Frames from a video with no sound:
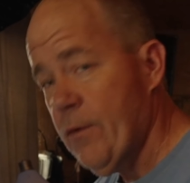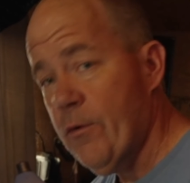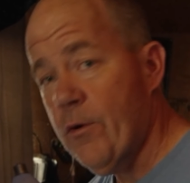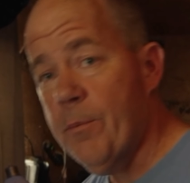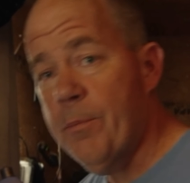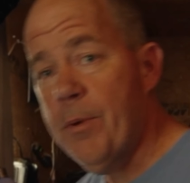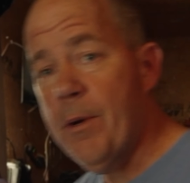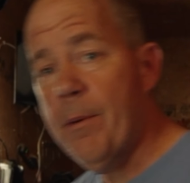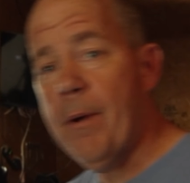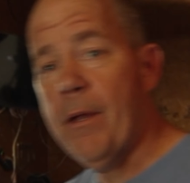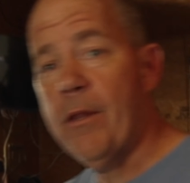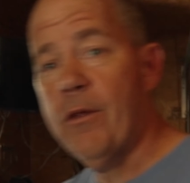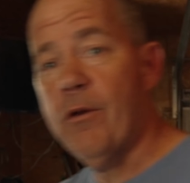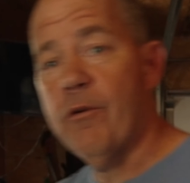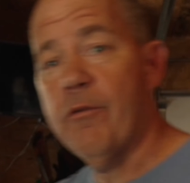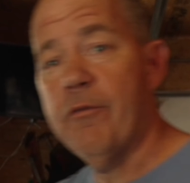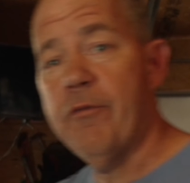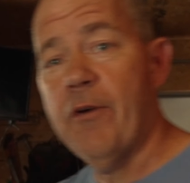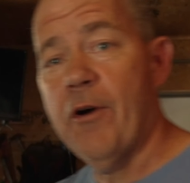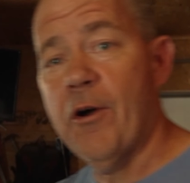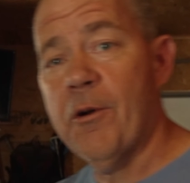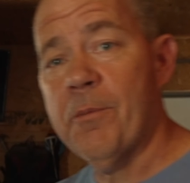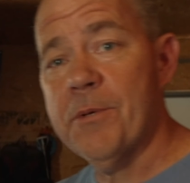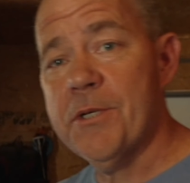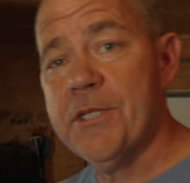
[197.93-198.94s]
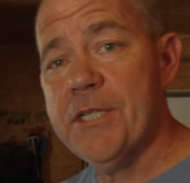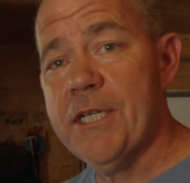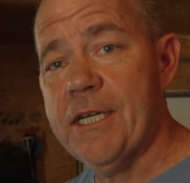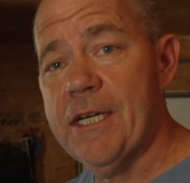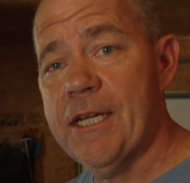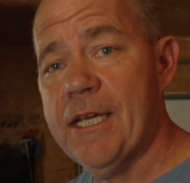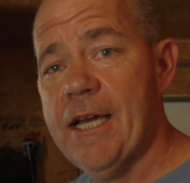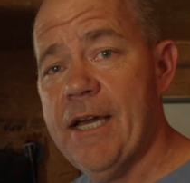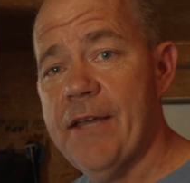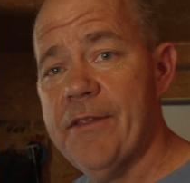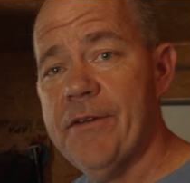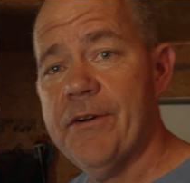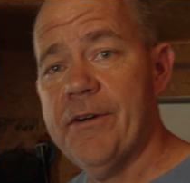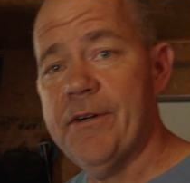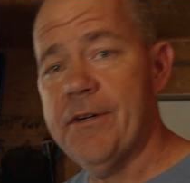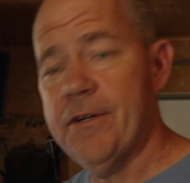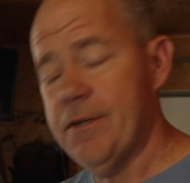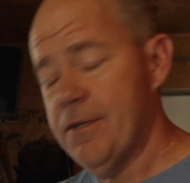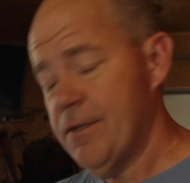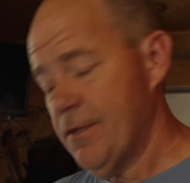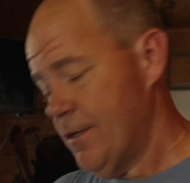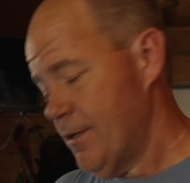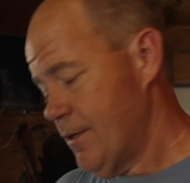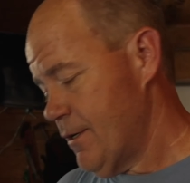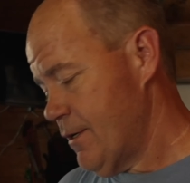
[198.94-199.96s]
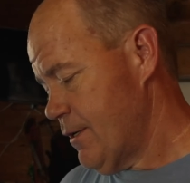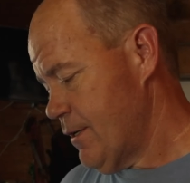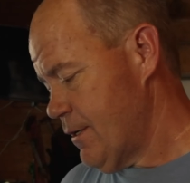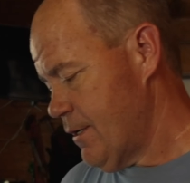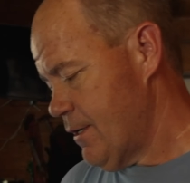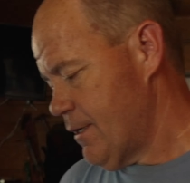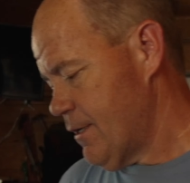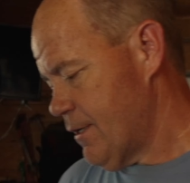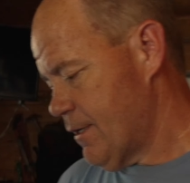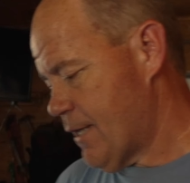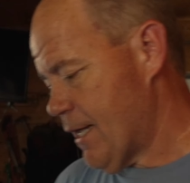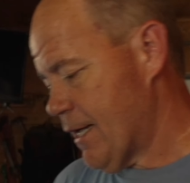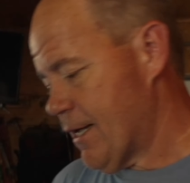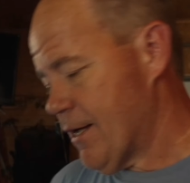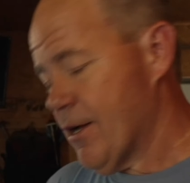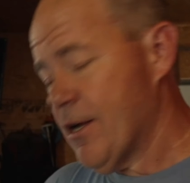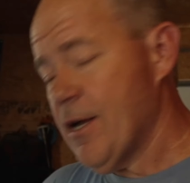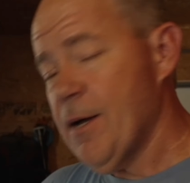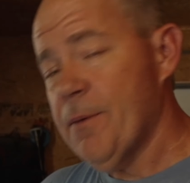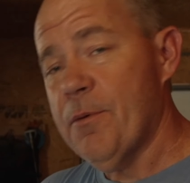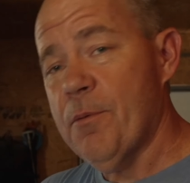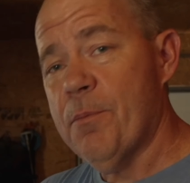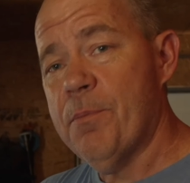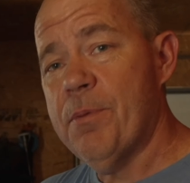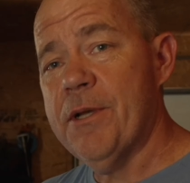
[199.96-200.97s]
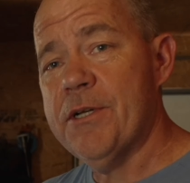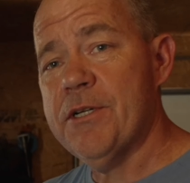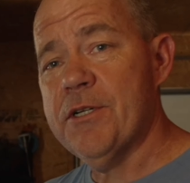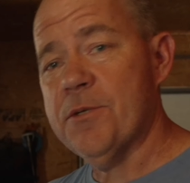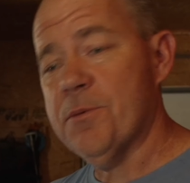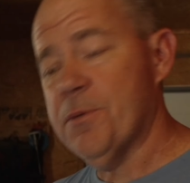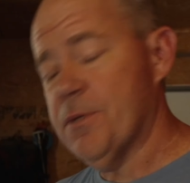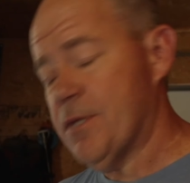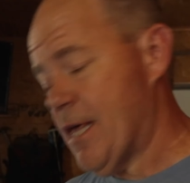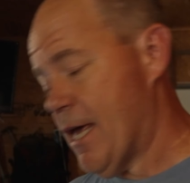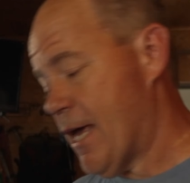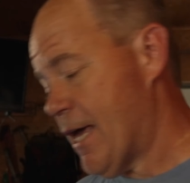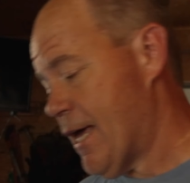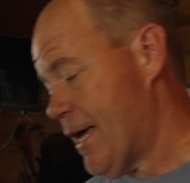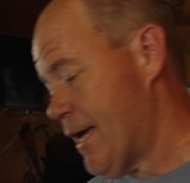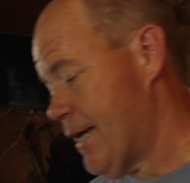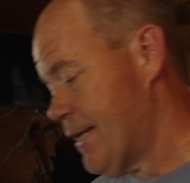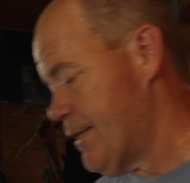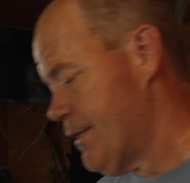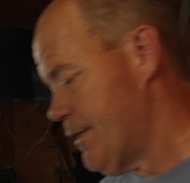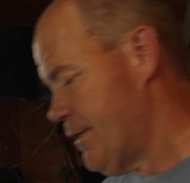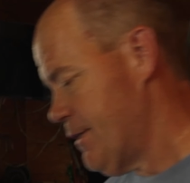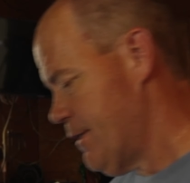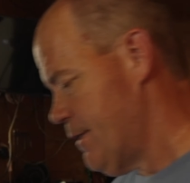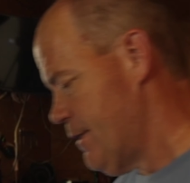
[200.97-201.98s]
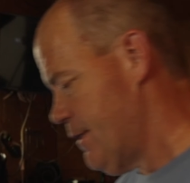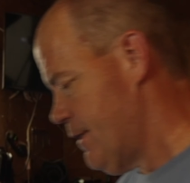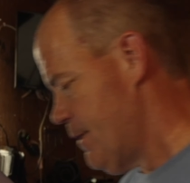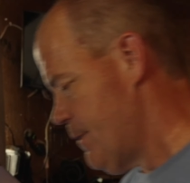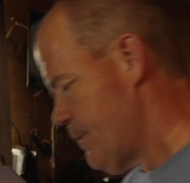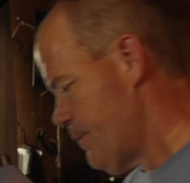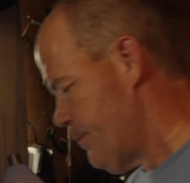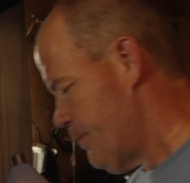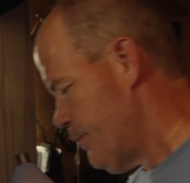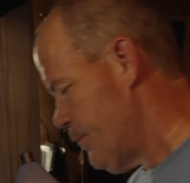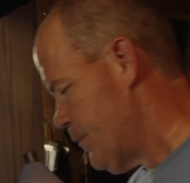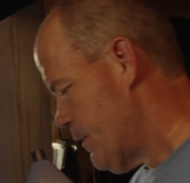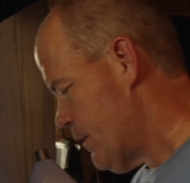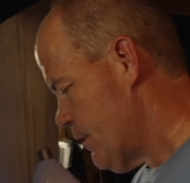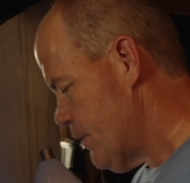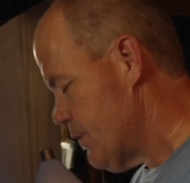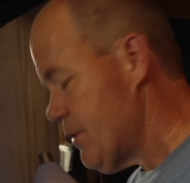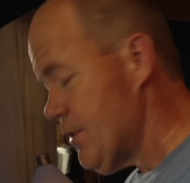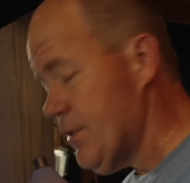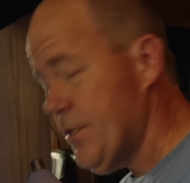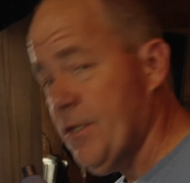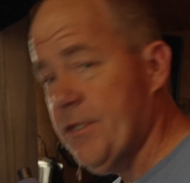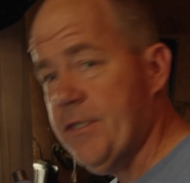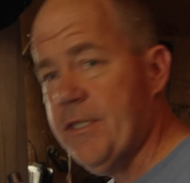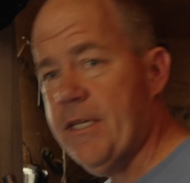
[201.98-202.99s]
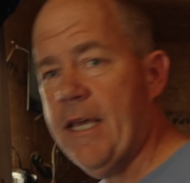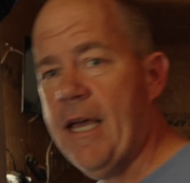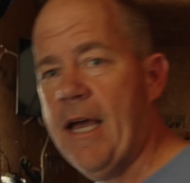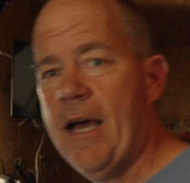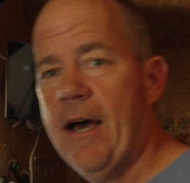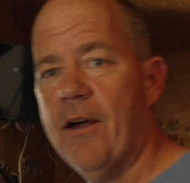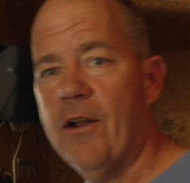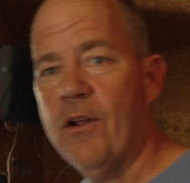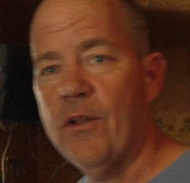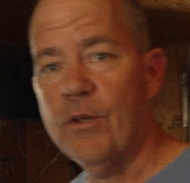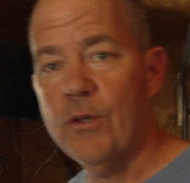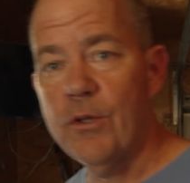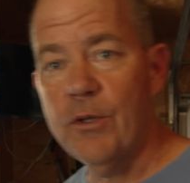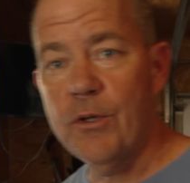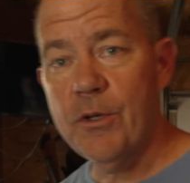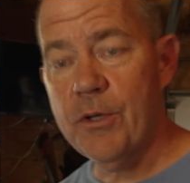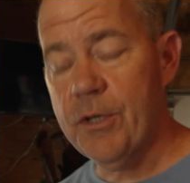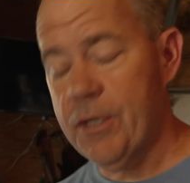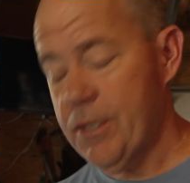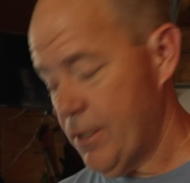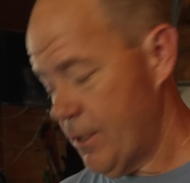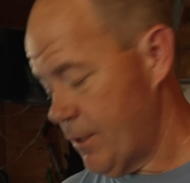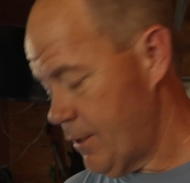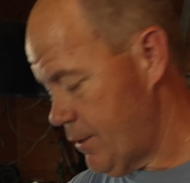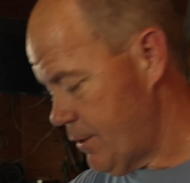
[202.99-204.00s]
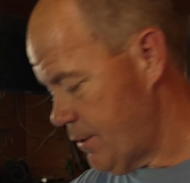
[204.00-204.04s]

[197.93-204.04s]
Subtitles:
put my little fog machine together, take a couple pictures with that just to see how it'll look.